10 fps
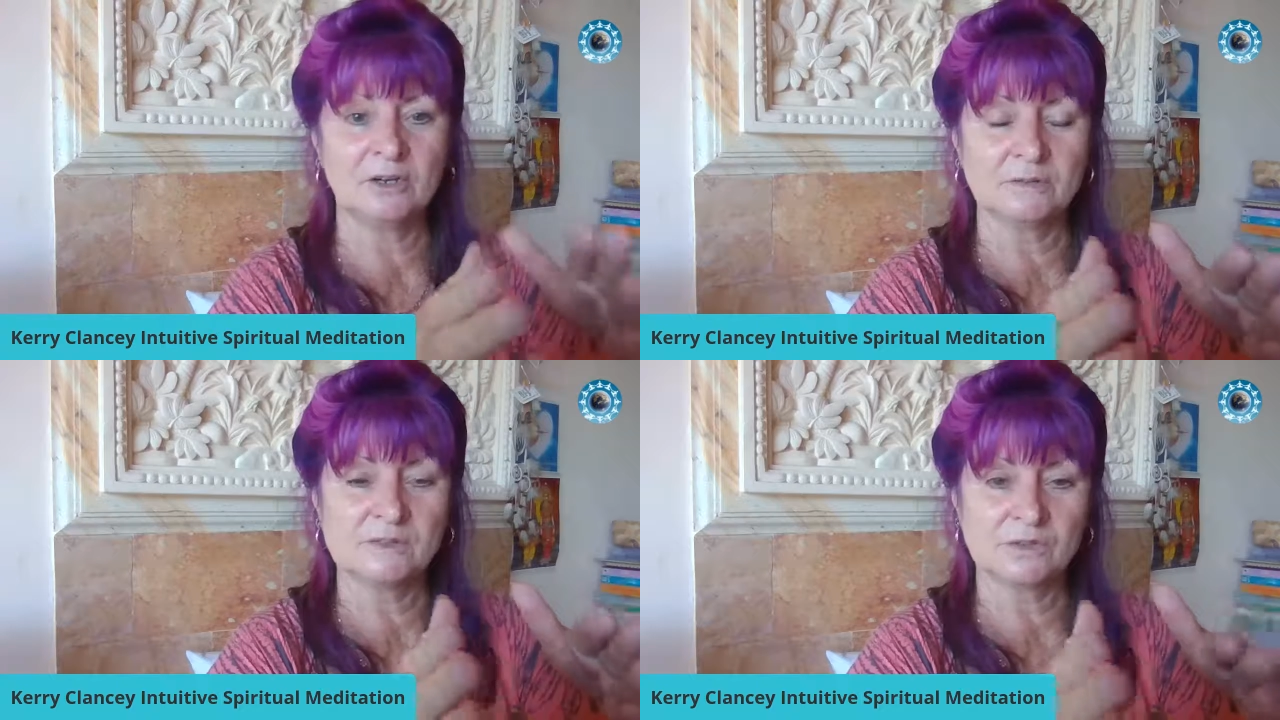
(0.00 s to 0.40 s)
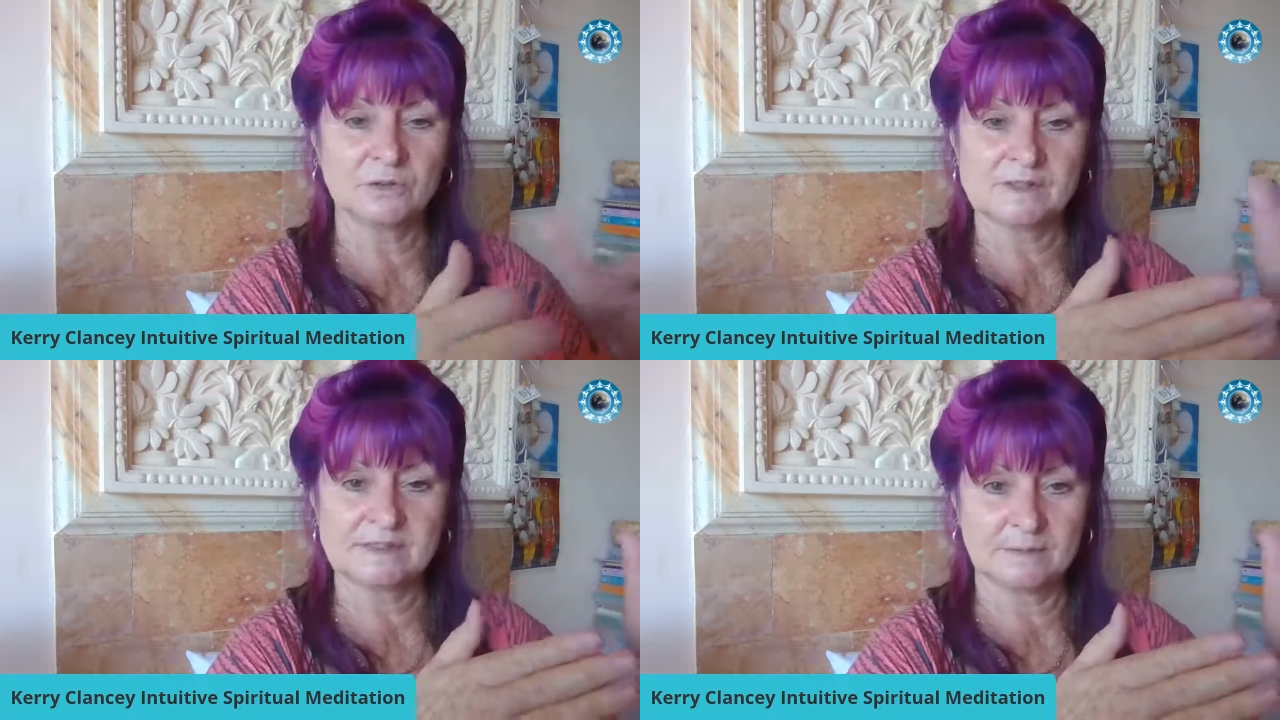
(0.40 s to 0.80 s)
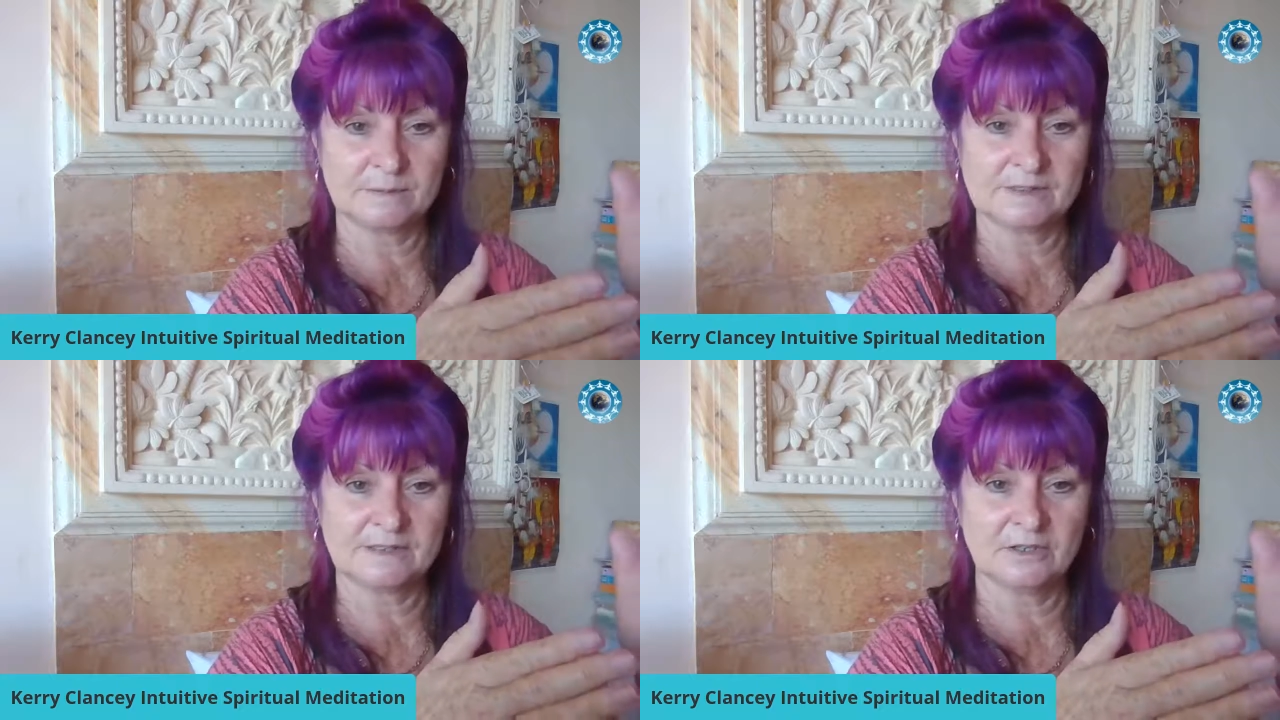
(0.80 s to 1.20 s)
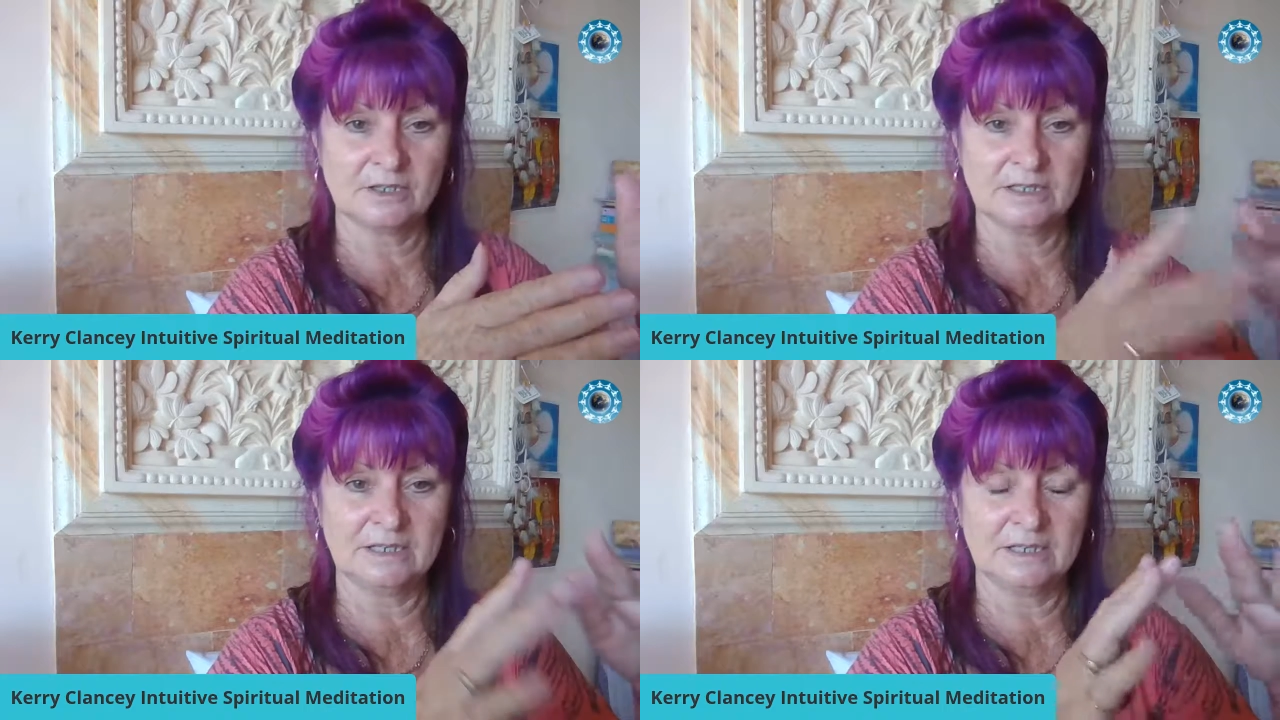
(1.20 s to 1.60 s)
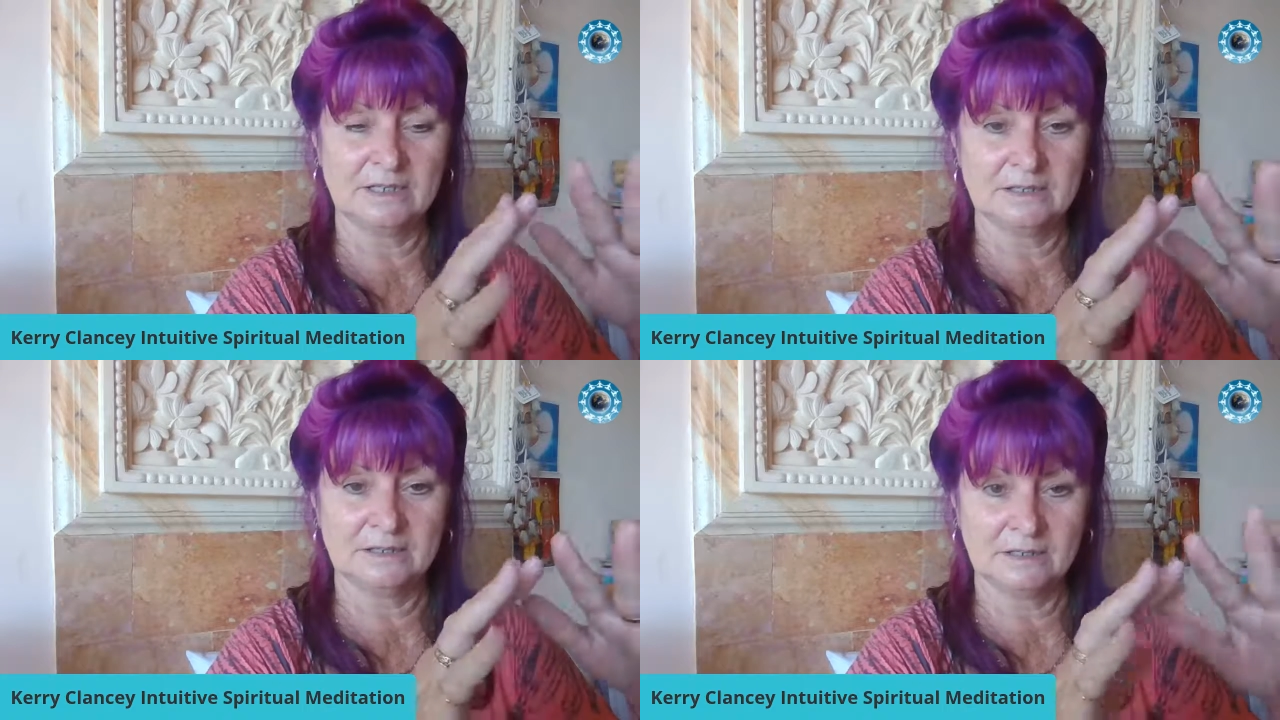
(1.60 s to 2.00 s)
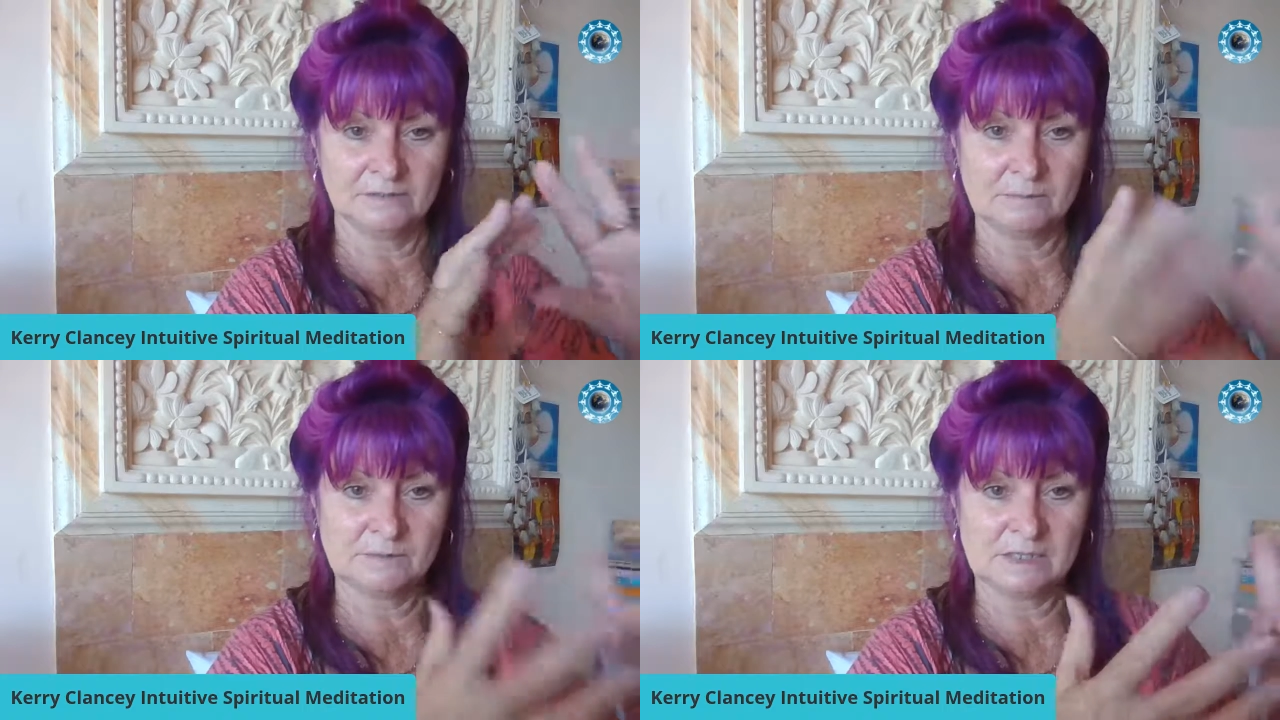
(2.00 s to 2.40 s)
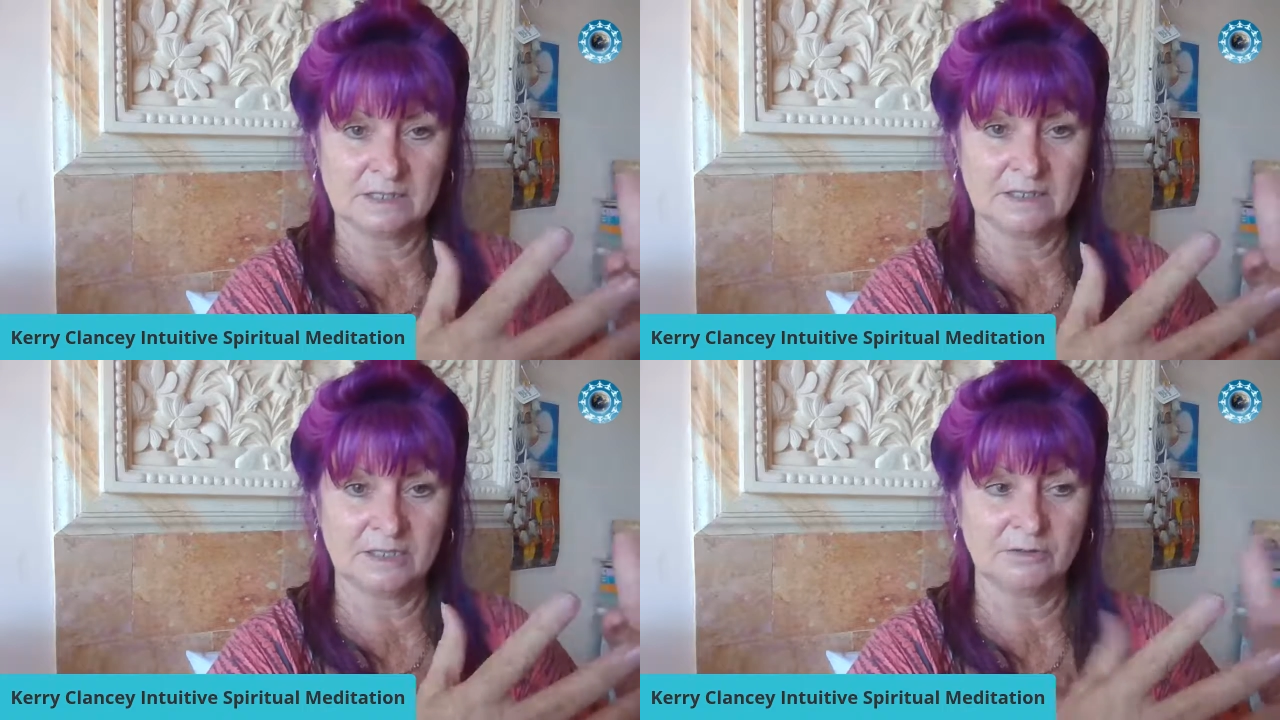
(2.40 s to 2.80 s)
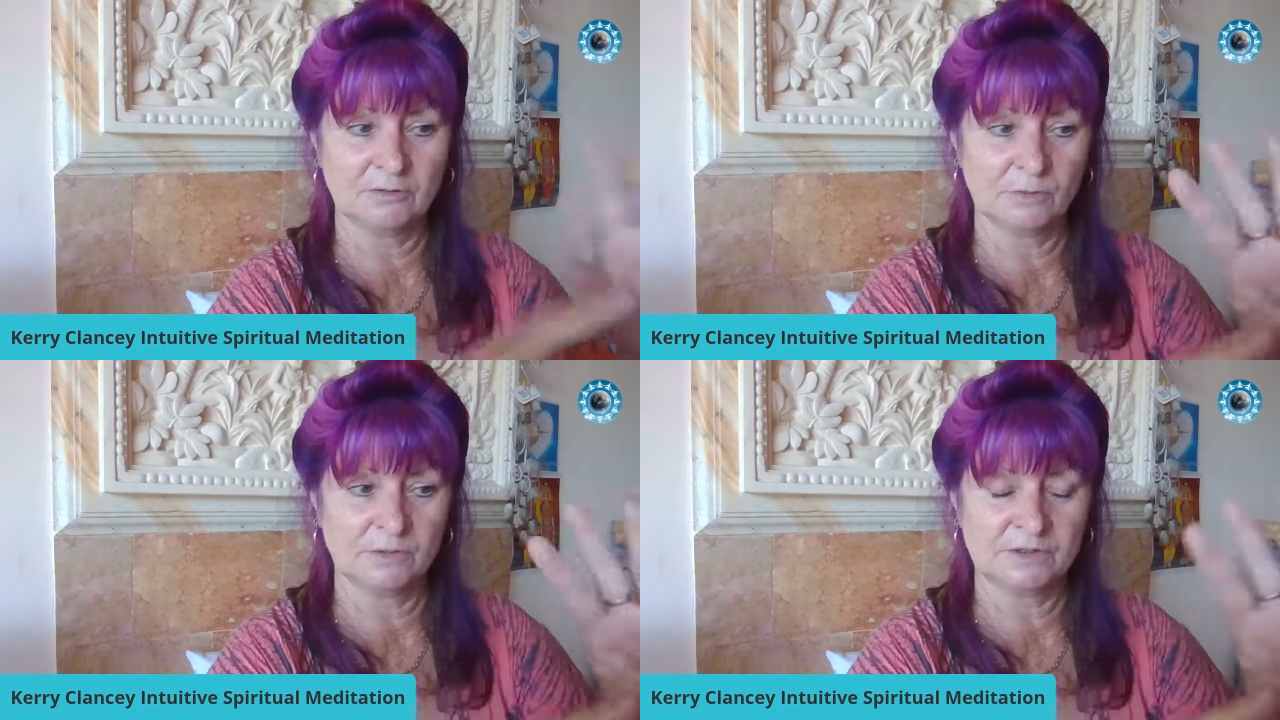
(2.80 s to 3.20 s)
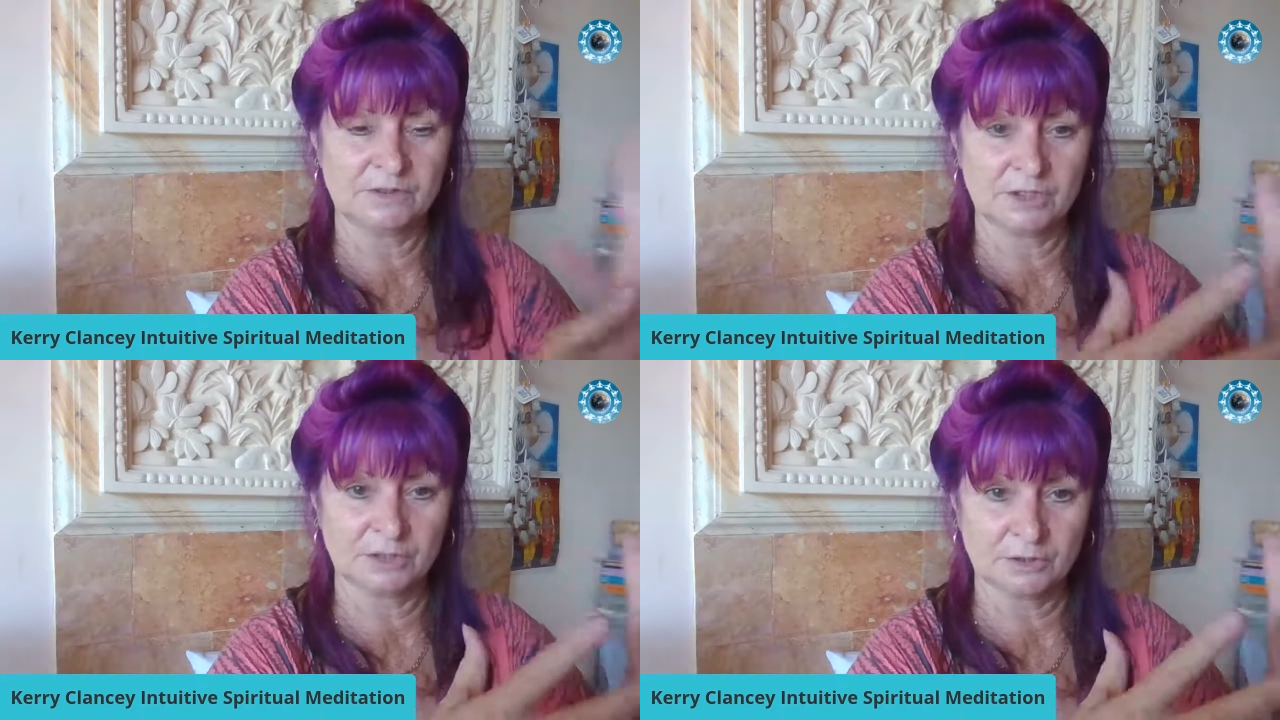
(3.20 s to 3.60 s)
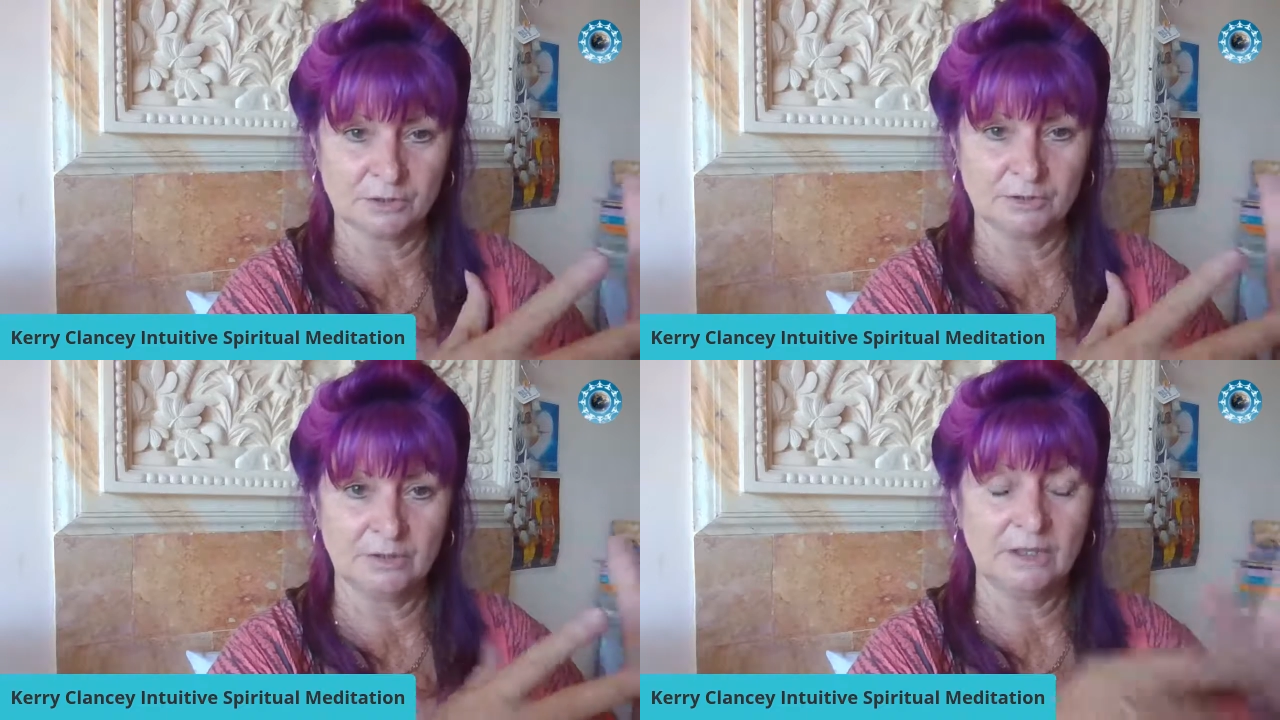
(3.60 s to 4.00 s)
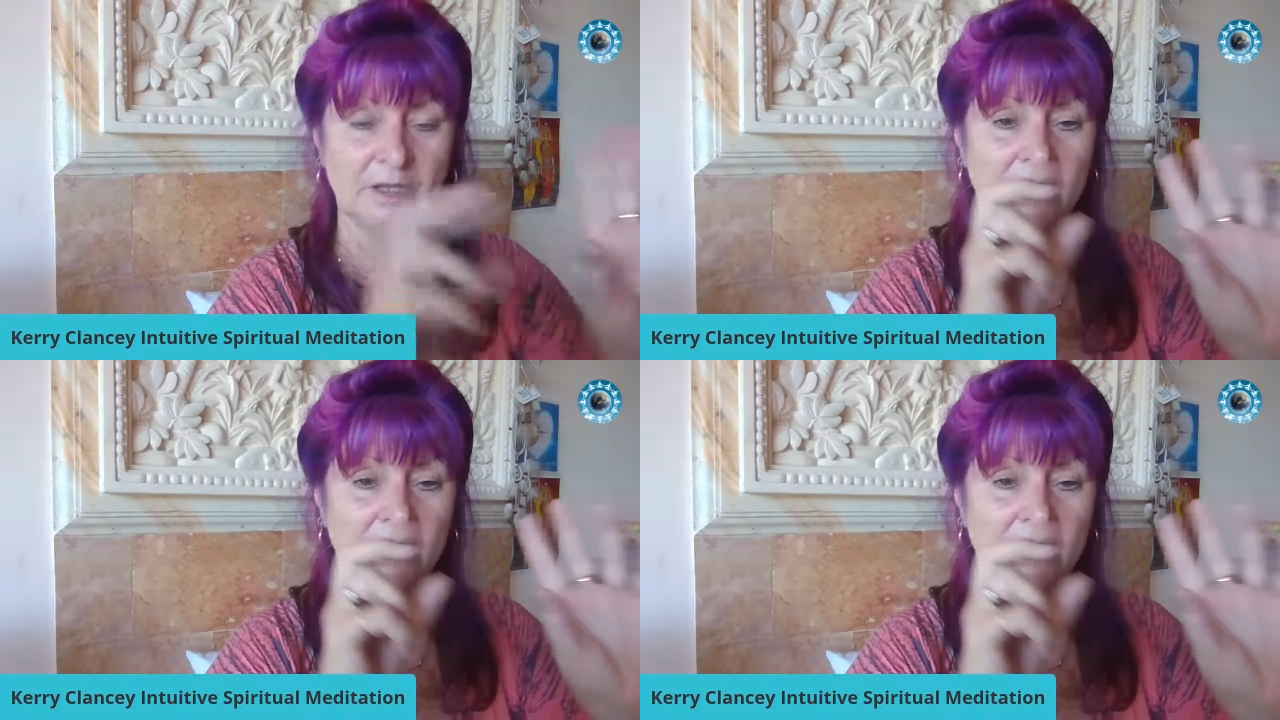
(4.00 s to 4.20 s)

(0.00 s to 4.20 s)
I was told to step aside and let them take care of all this shadow,